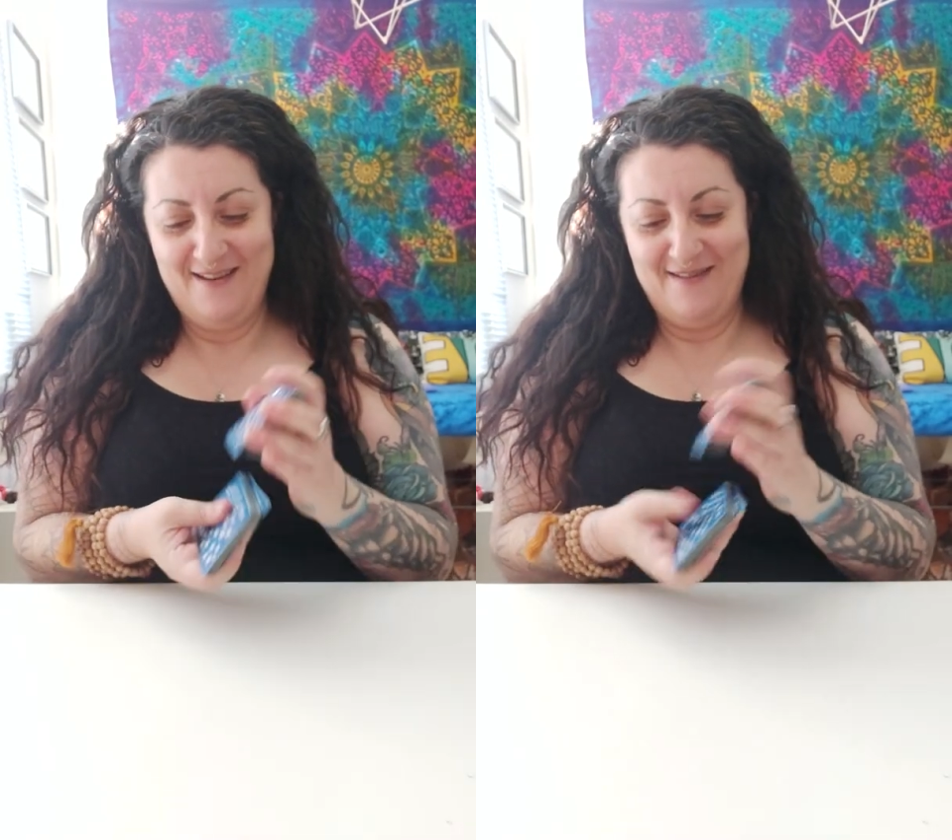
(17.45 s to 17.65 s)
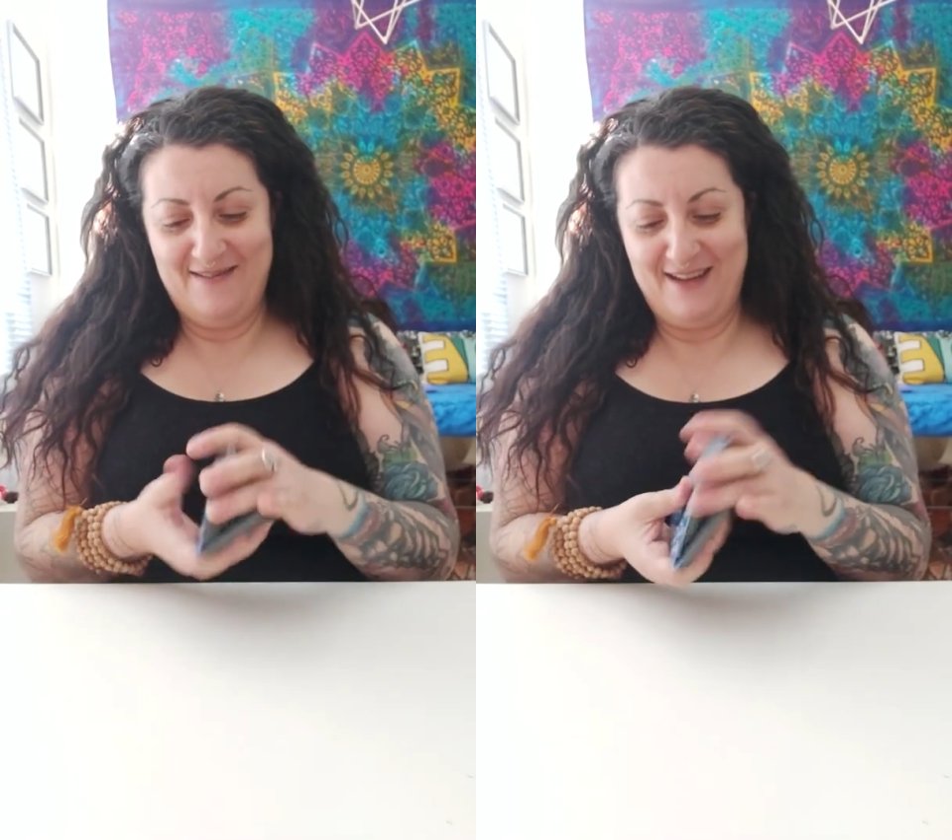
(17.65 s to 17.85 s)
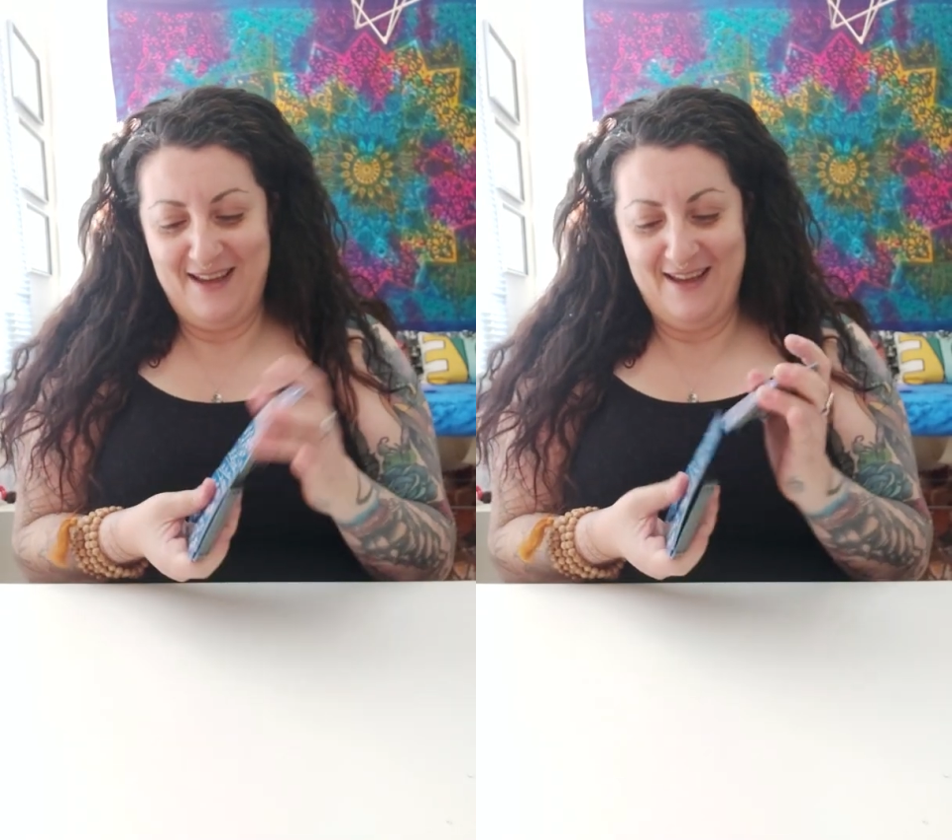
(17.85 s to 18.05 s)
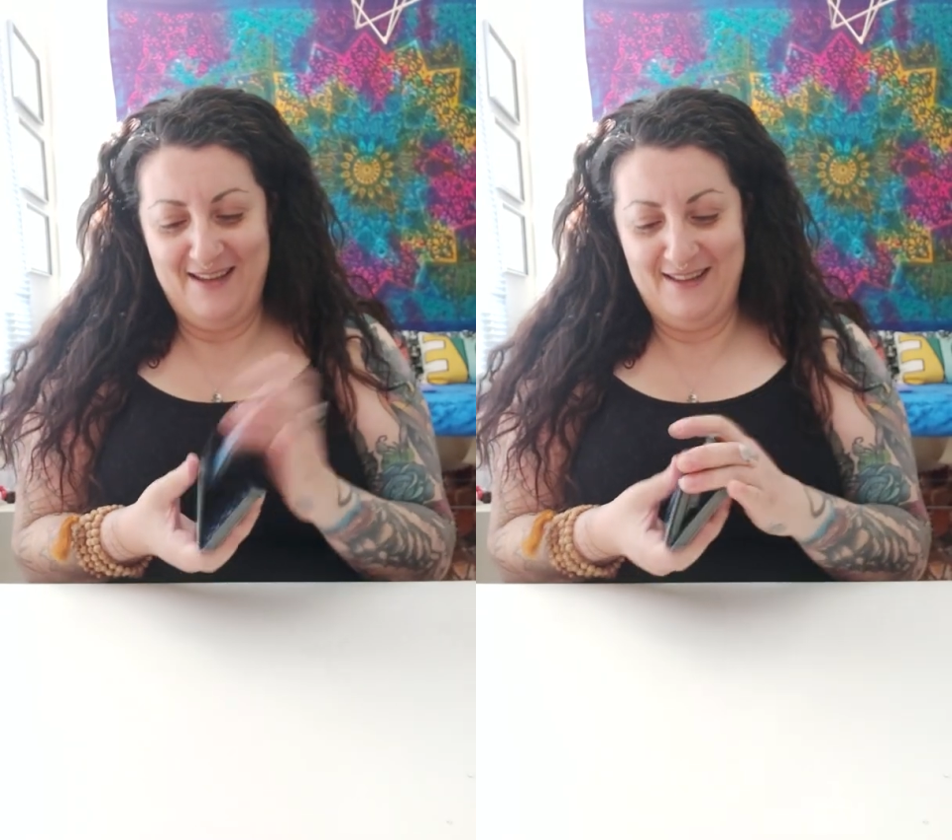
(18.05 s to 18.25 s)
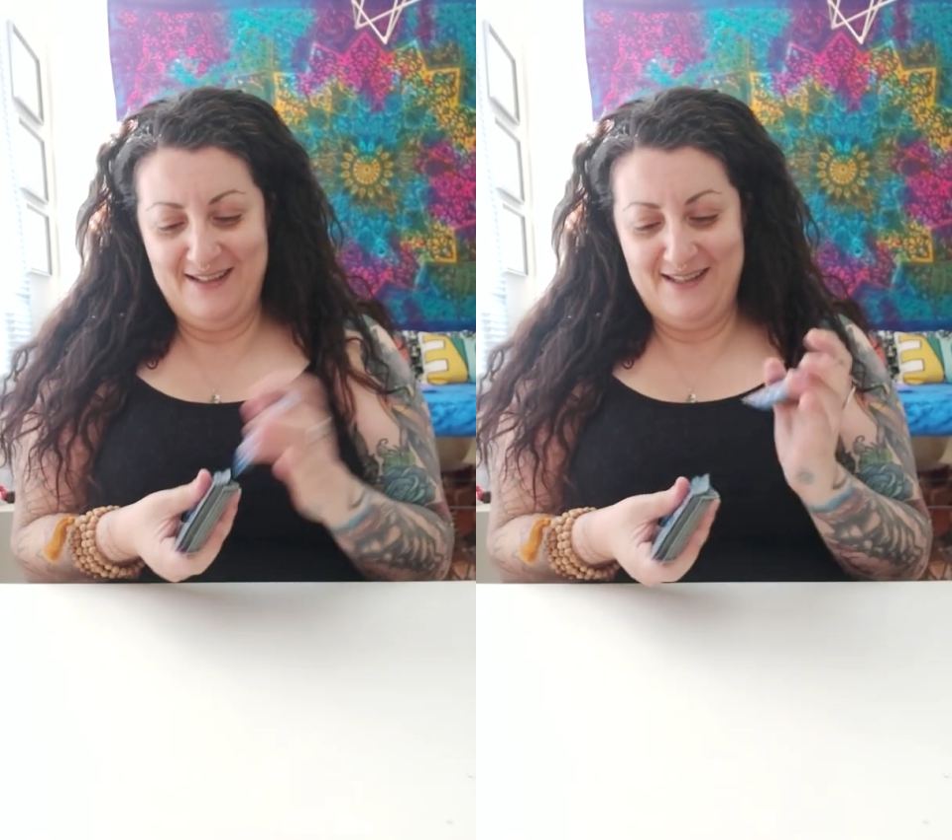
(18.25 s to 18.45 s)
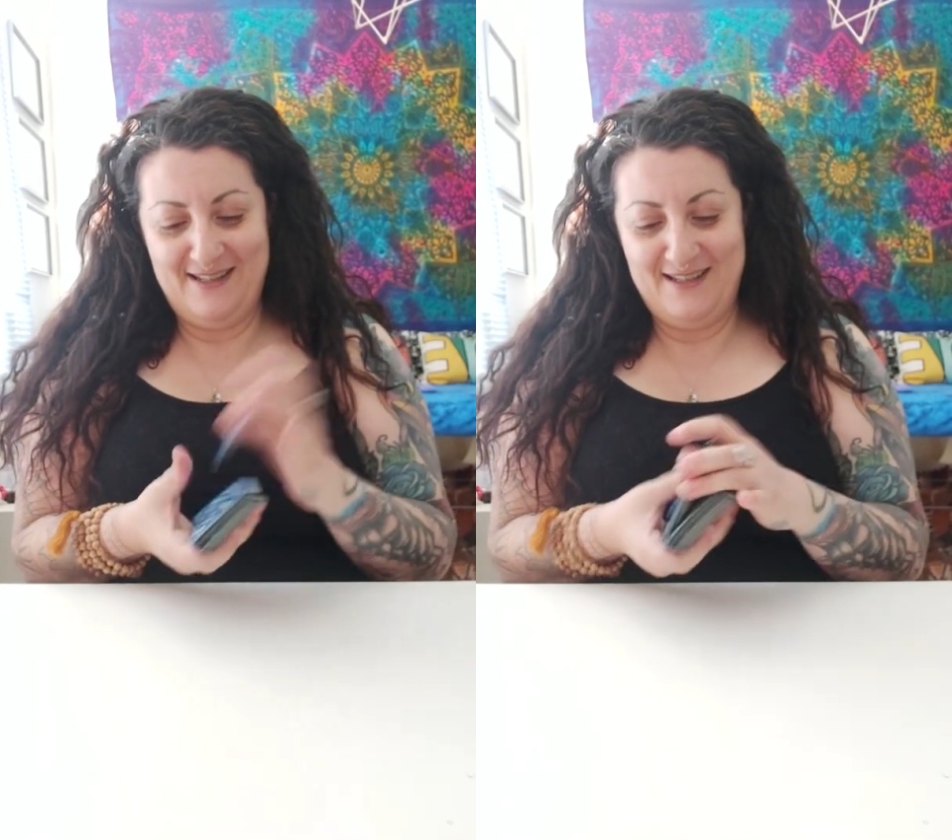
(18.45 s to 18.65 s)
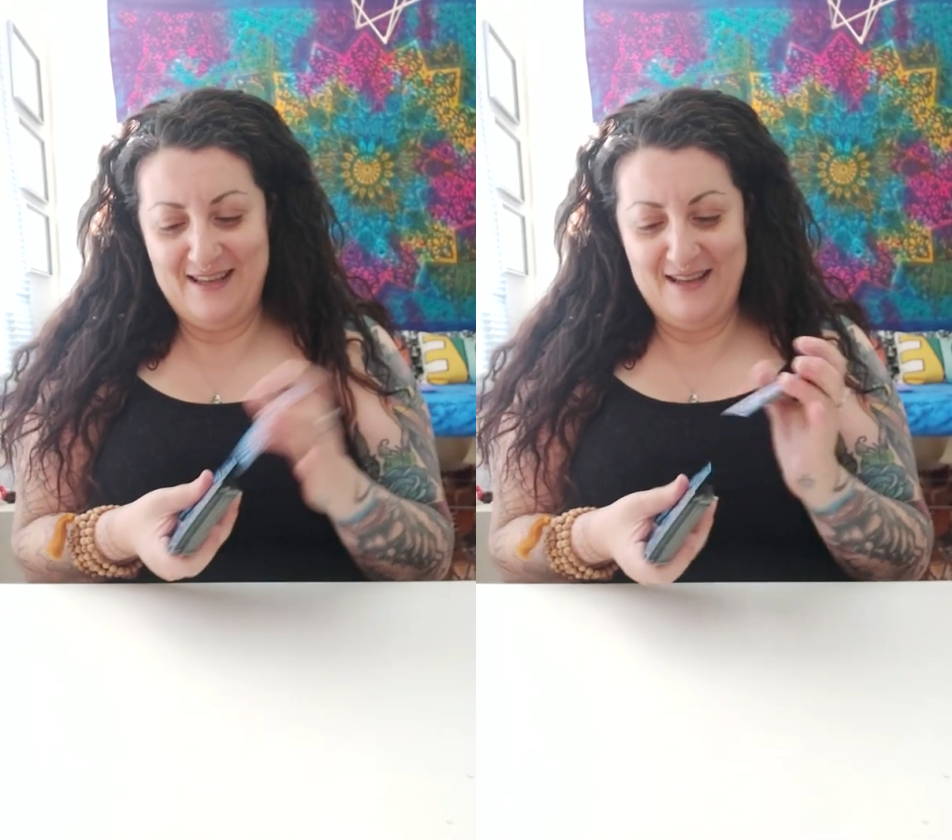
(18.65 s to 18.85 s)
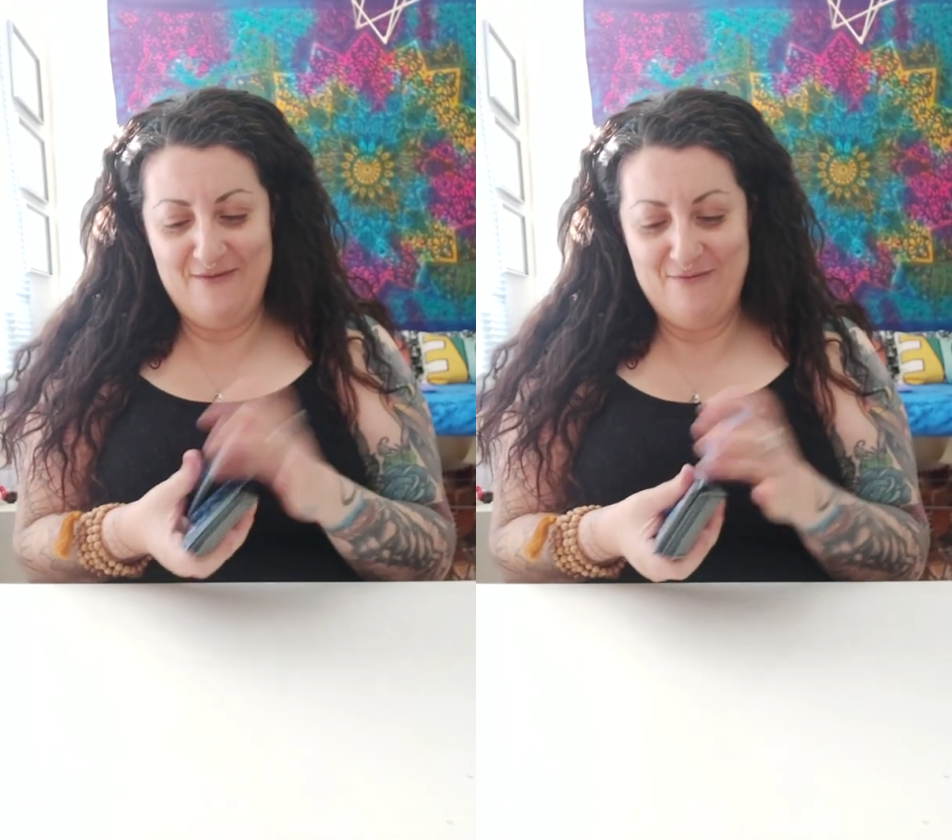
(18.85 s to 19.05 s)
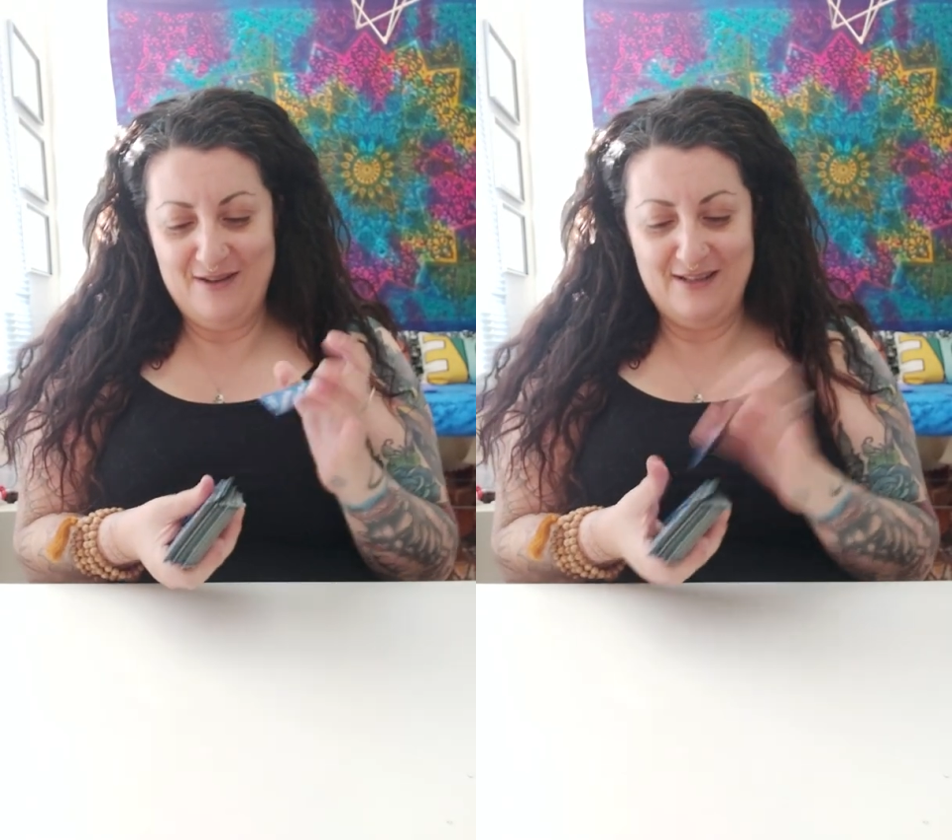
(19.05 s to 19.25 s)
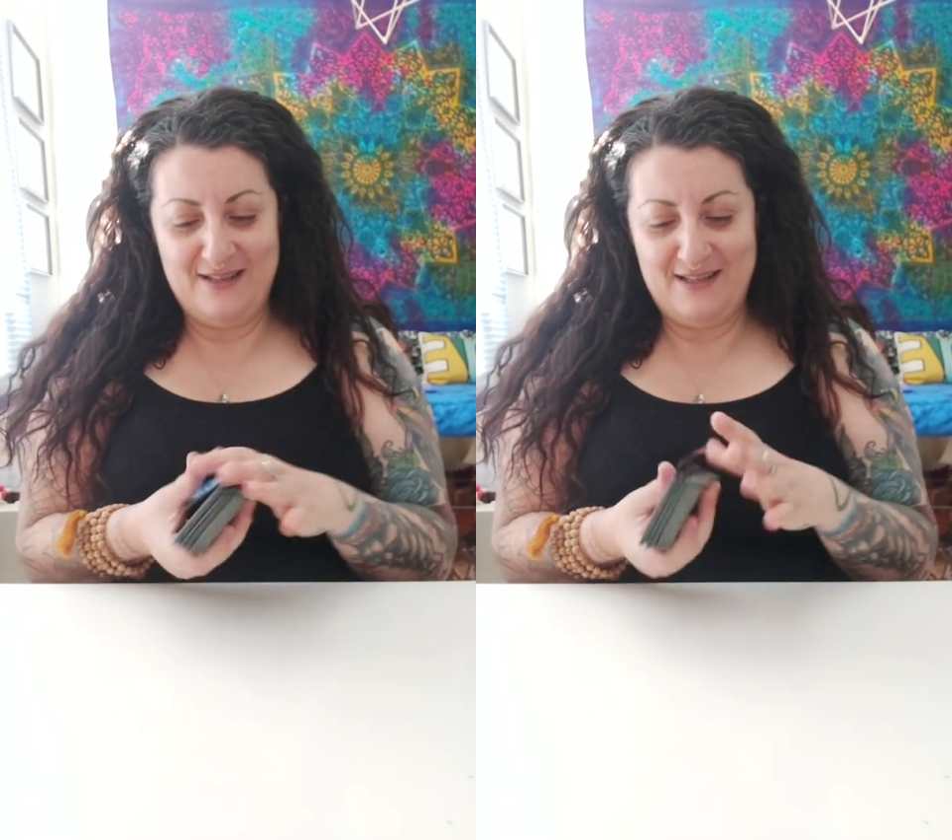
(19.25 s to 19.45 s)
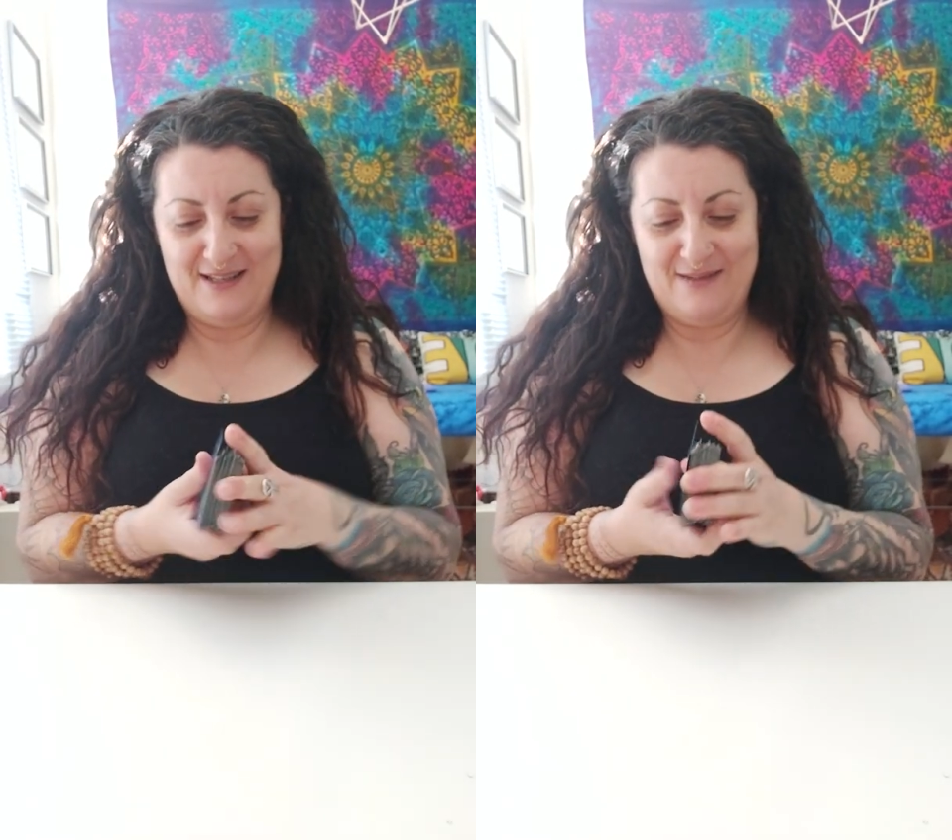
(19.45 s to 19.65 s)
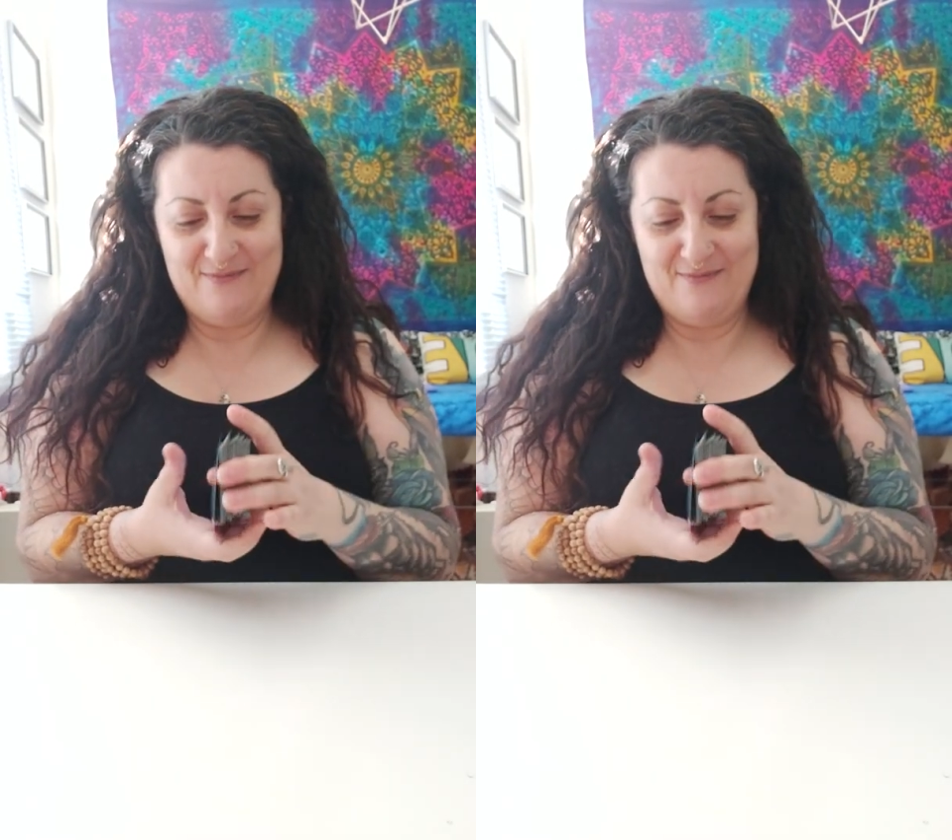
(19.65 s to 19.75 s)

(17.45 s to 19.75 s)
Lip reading: Okay, let's see what